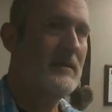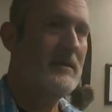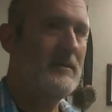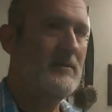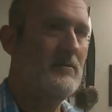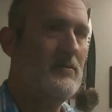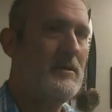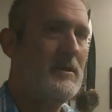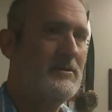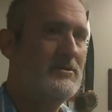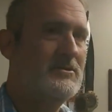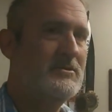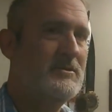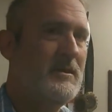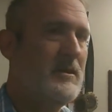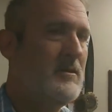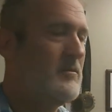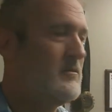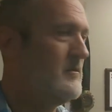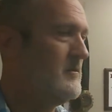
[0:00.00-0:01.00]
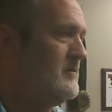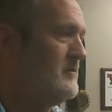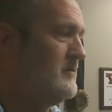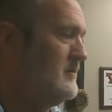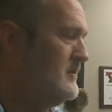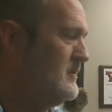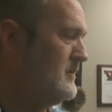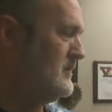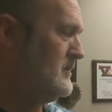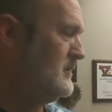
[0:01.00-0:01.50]
a watchtower
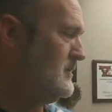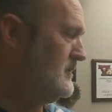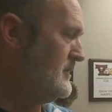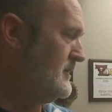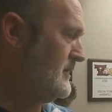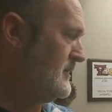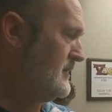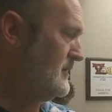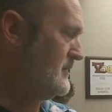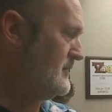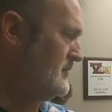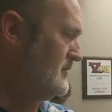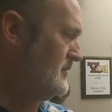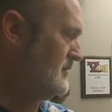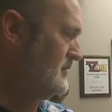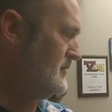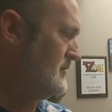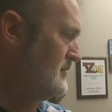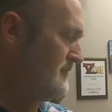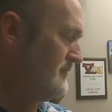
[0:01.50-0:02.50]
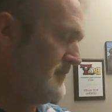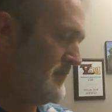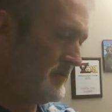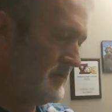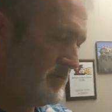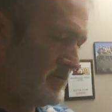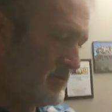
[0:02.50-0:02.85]
and a village